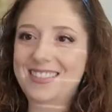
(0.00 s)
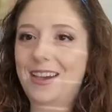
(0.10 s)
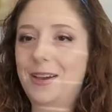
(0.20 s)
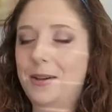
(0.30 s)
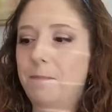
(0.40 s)

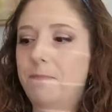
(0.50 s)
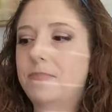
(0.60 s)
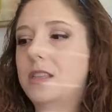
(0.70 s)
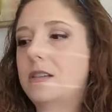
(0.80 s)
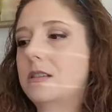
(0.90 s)

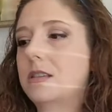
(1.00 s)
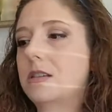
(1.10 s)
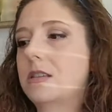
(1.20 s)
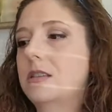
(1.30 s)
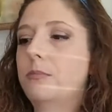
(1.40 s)
There's
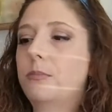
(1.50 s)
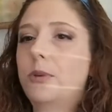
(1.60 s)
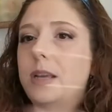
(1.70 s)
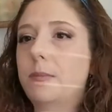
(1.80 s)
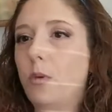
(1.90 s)
just
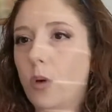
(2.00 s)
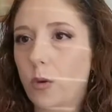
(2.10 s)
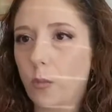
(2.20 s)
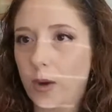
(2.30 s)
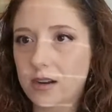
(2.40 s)
pretty poor
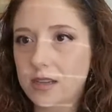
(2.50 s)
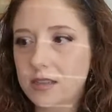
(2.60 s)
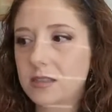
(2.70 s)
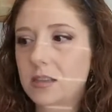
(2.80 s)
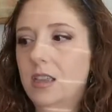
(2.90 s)

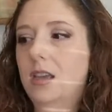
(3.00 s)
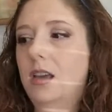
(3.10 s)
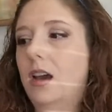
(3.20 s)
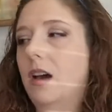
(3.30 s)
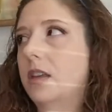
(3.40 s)
awareness
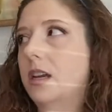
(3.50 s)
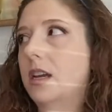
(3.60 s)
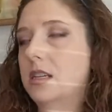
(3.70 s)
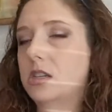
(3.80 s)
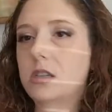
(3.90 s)
of the
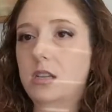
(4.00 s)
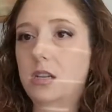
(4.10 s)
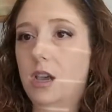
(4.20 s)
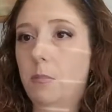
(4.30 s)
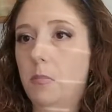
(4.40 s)
condition
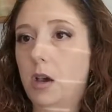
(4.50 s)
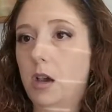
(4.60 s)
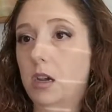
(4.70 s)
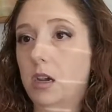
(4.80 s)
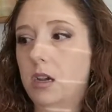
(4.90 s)

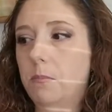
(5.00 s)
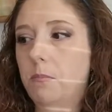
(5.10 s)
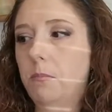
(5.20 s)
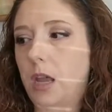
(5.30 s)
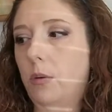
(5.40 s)
among
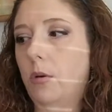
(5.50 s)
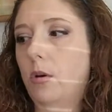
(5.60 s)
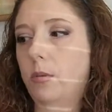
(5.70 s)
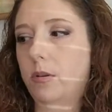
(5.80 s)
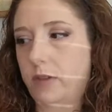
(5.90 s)

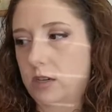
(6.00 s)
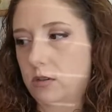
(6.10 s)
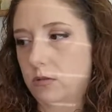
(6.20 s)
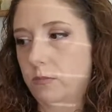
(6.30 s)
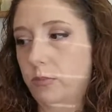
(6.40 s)
medical
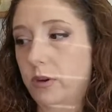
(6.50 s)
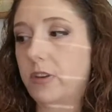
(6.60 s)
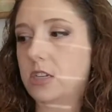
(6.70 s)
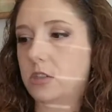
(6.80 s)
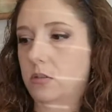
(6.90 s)

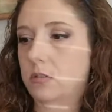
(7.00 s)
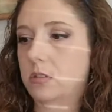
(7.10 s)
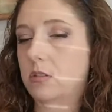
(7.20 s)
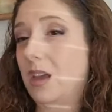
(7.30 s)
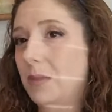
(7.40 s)
professionals.
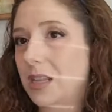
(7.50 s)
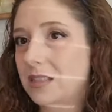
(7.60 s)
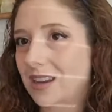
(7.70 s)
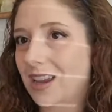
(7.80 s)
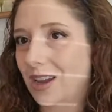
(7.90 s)
So that means
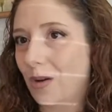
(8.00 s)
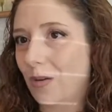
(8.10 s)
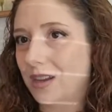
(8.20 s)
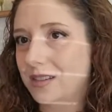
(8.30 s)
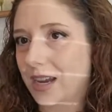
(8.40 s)
it can go
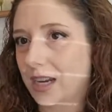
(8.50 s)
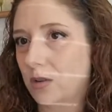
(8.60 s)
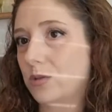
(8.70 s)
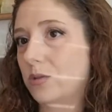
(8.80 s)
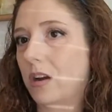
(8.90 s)

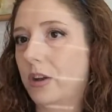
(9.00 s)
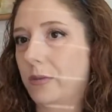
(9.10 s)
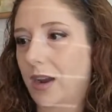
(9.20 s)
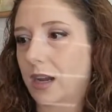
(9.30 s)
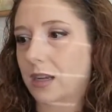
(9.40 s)
undiagnosed or
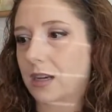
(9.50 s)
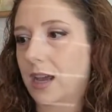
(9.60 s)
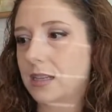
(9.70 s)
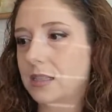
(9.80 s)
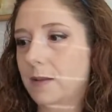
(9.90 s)

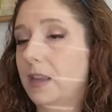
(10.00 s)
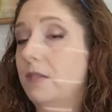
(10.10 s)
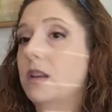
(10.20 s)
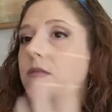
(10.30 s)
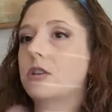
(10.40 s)
unrecognized,
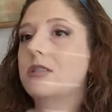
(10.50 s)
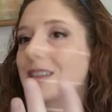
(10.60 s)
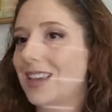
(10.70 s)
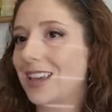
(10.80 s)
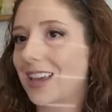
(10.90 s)
even if you're
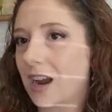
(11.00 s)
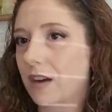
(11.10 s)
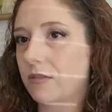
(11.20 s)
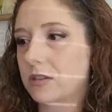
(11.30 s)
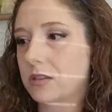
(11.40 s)
seeking care
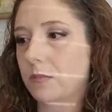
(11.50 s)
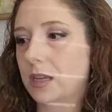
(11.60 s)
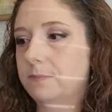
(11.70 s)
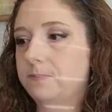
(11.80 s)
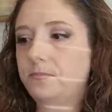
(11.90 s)
for something.